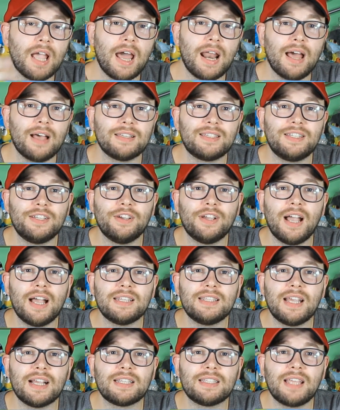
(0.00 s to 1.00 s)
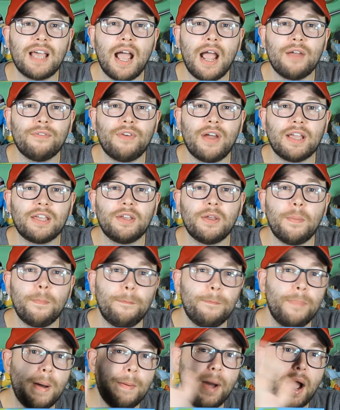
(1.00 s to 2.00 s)
And I'll see you guys next time. Thank you.
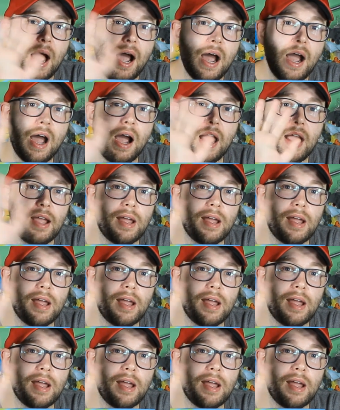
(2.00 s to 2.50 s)
Bye bye.